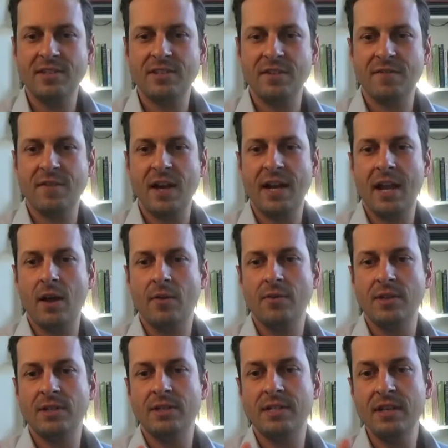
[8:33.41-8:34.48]
find out
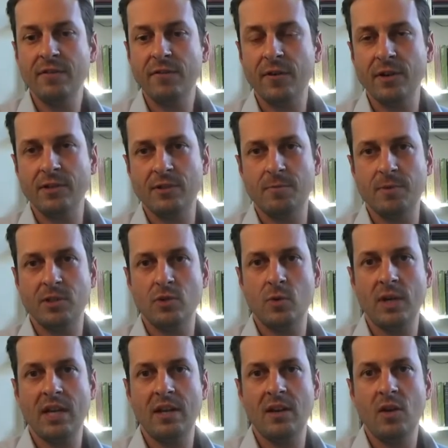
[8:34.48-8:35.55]
the difference
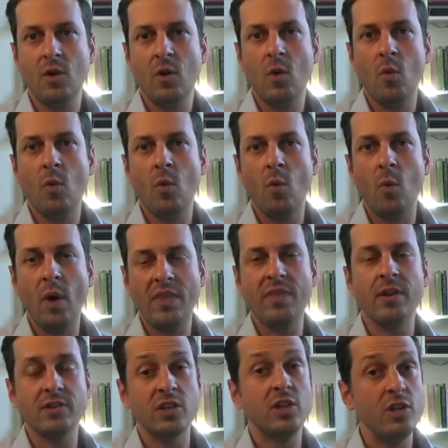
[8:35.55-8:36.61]
between when
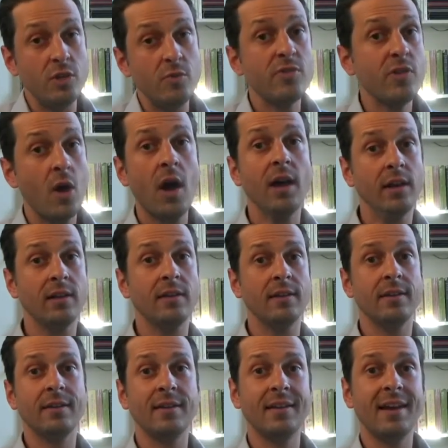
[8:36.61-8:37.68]
there's a new thought
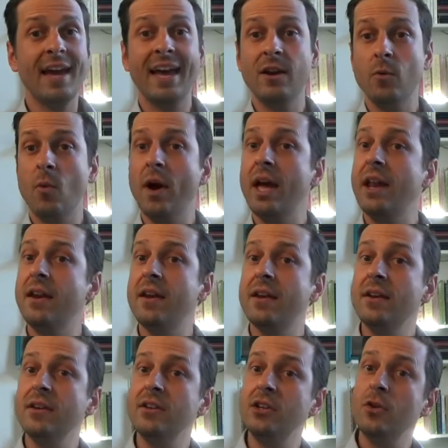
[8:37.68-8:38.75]
and
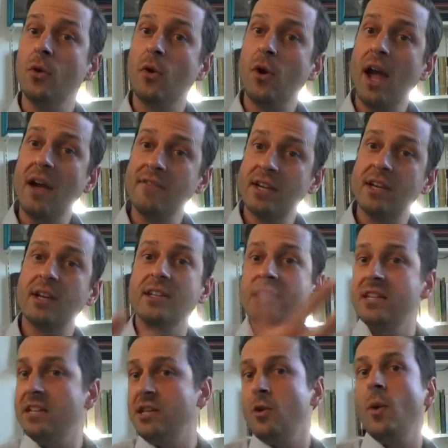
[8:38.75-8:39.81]
when you're having a
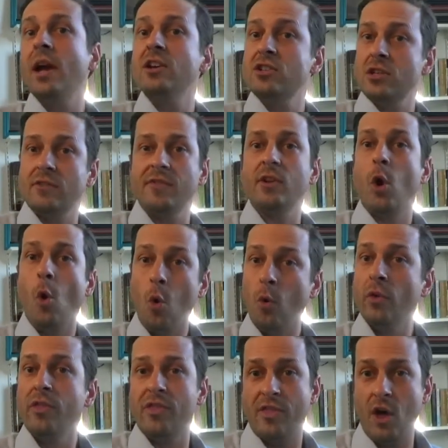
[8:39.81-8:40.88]
continuation of an
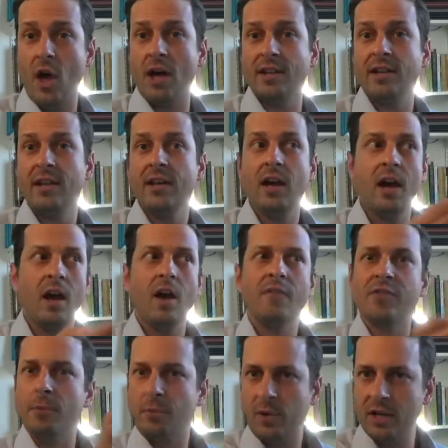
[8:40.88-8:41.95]
old thought, of
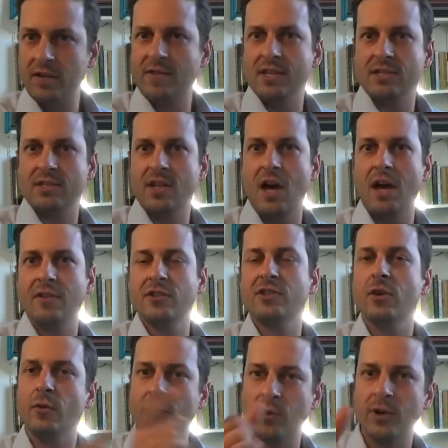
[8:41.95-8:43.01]
the previous thought.
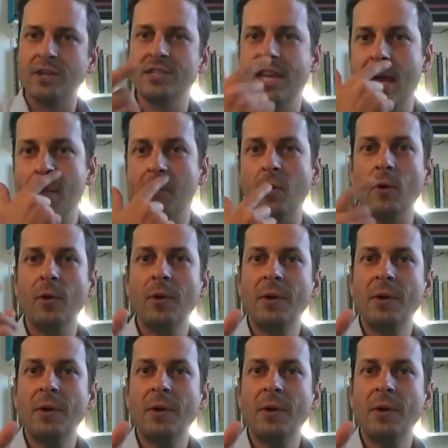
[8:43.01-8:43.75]
So for example,